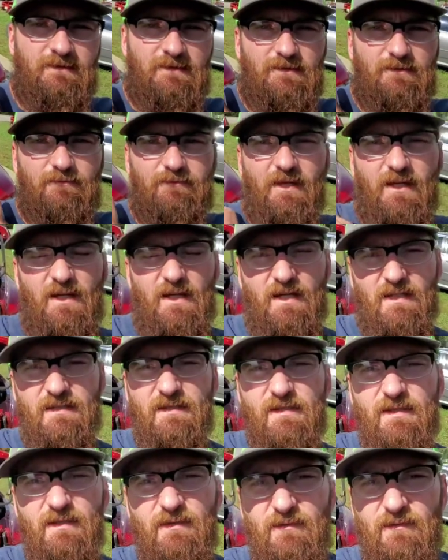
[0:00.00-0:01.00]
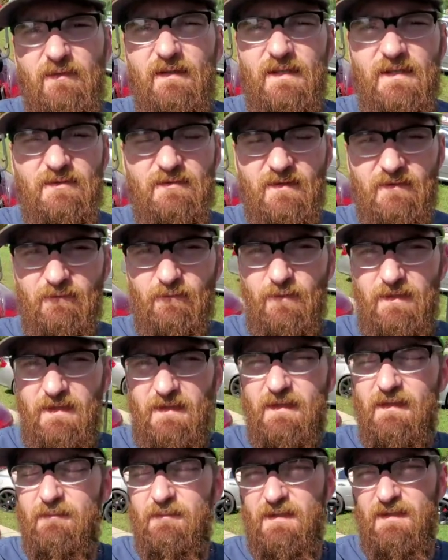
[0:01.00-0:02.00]
still Dodge. We got Drift Week
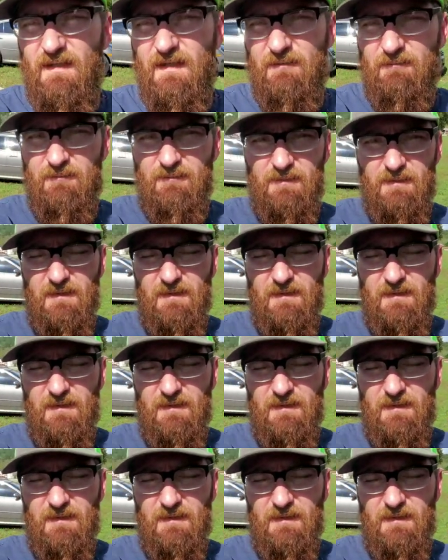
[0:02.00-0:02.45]
coming up.